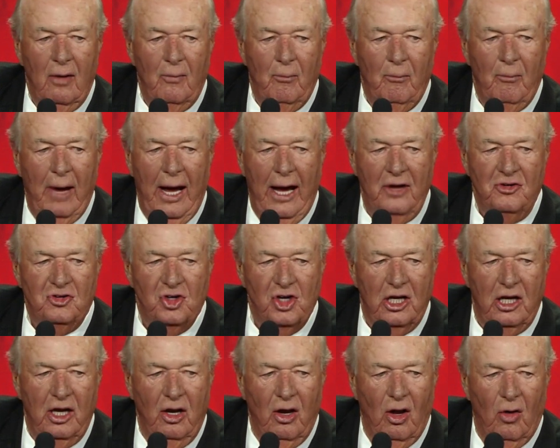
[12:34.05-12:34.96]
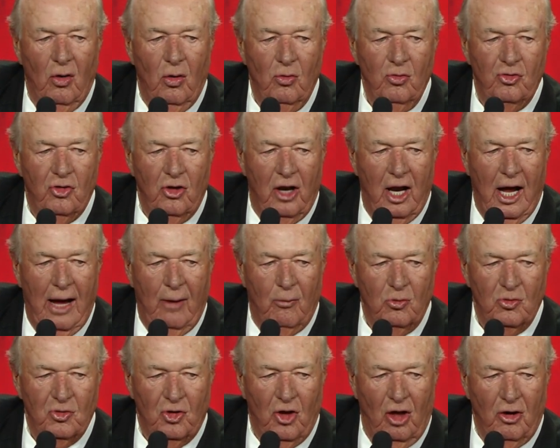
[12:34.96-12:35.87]
Magic knows that I
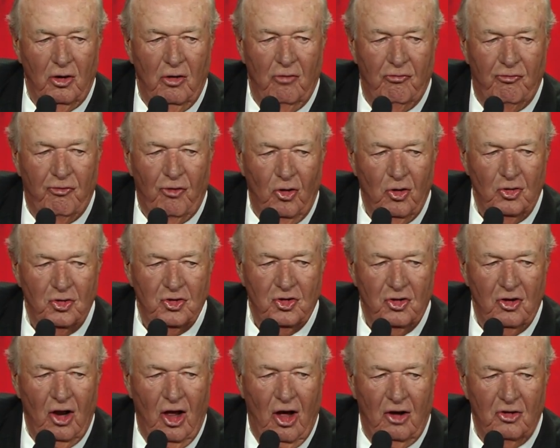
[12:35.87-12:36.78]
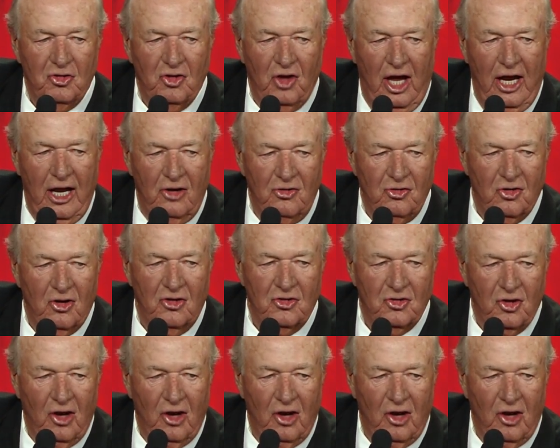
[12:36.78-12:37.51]
was on the first Los Angeles